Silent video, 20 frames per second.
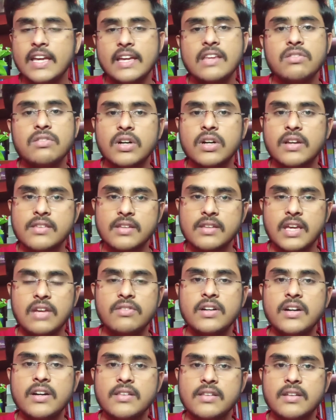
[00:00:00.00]
works
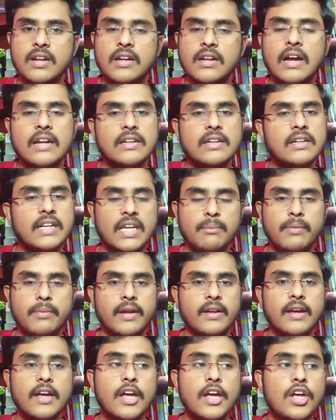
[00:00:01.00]
in under
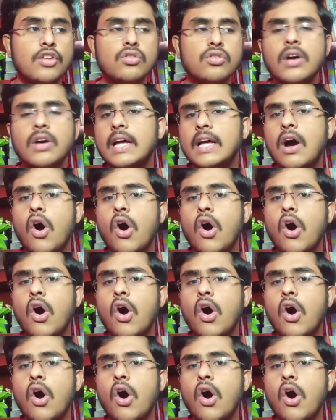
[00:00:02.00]
Tebing. So